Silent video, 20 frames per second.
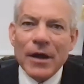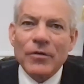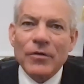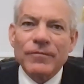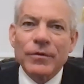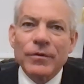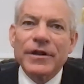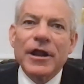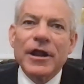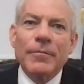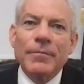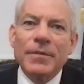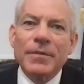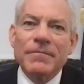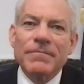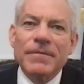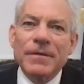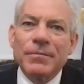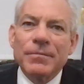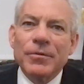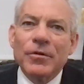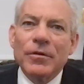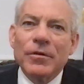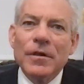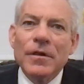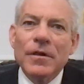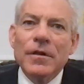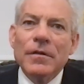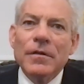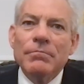powerful in helping
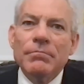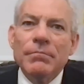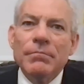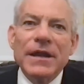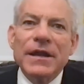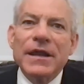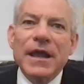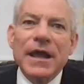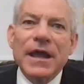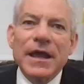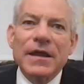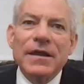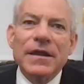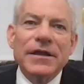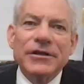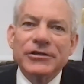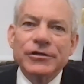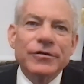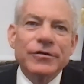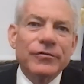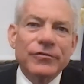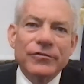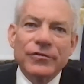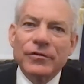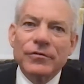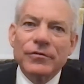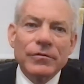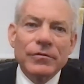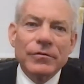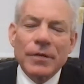people mitigate
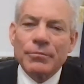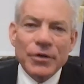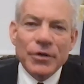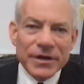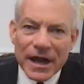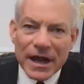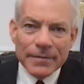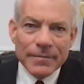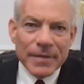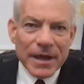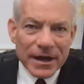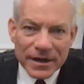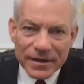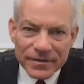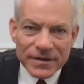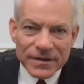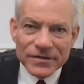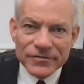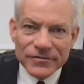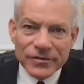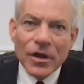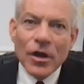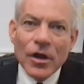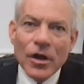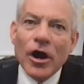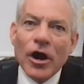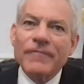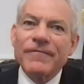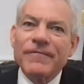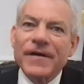issues in pre-diabetic. And these
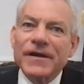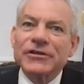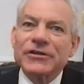are